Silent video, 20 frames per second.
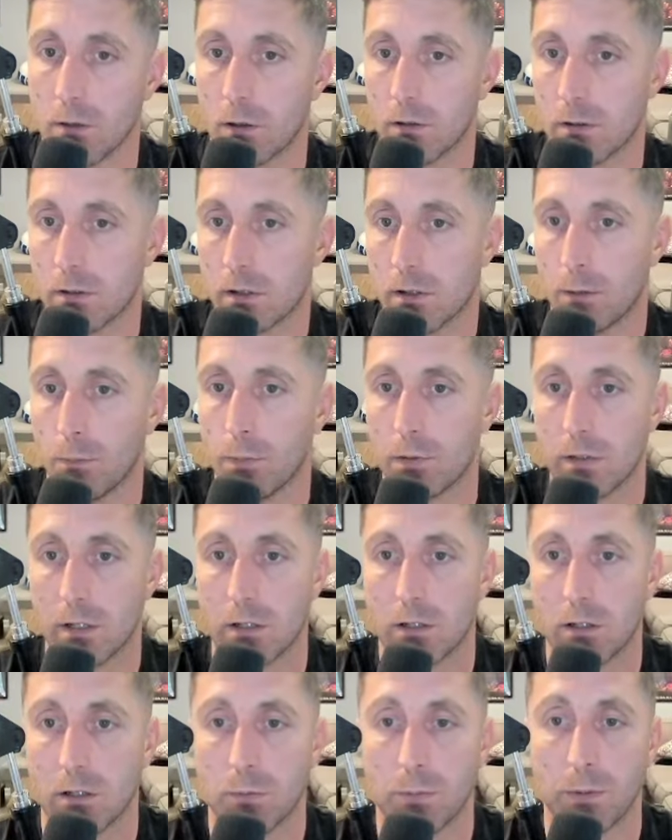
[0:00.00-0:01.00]
or certain
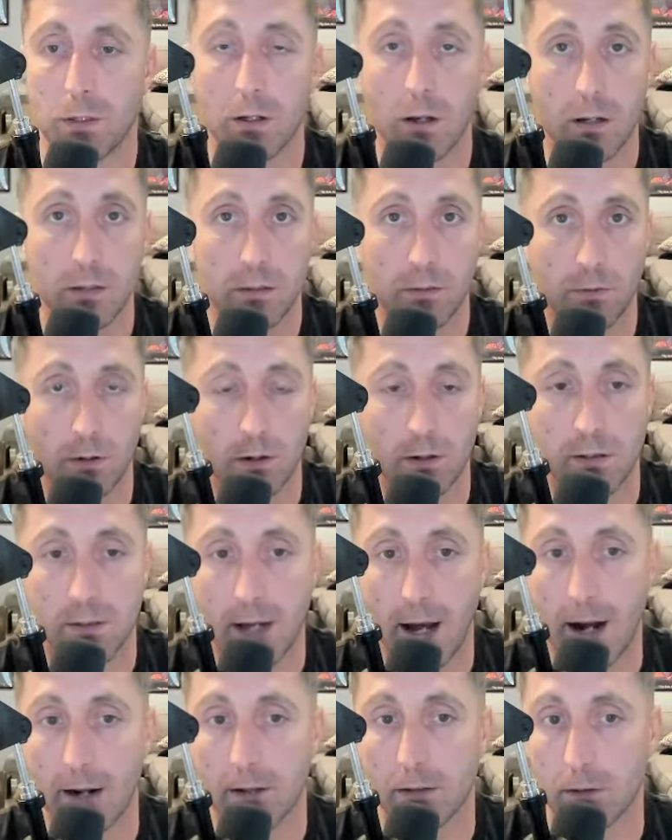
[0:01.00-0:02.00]
positions because of your
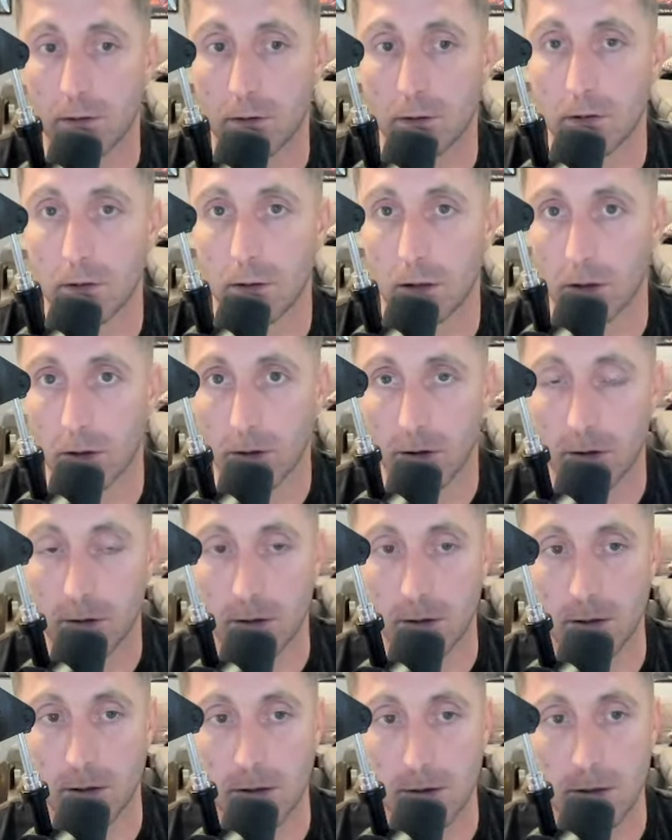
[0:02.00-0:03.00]
tactical
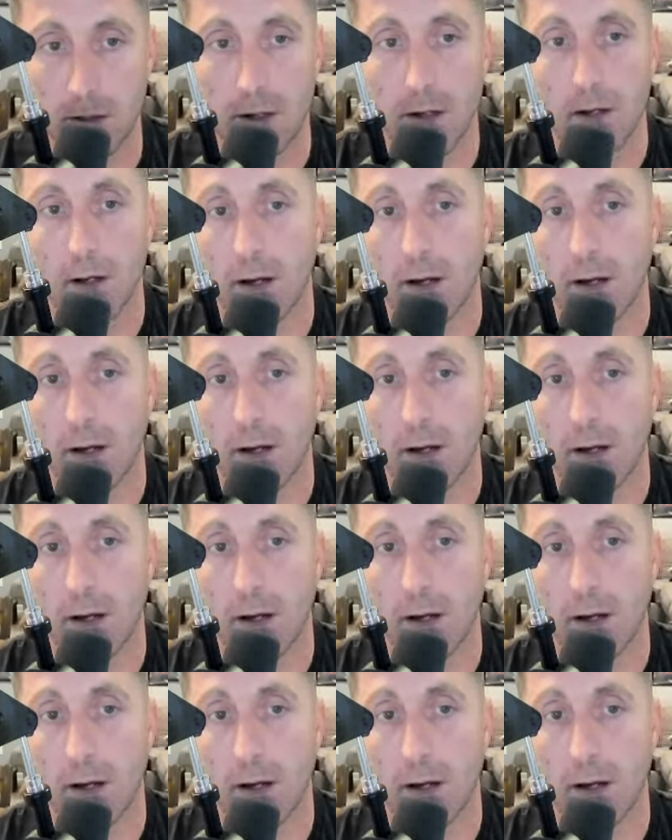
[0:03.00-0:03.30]
alertness.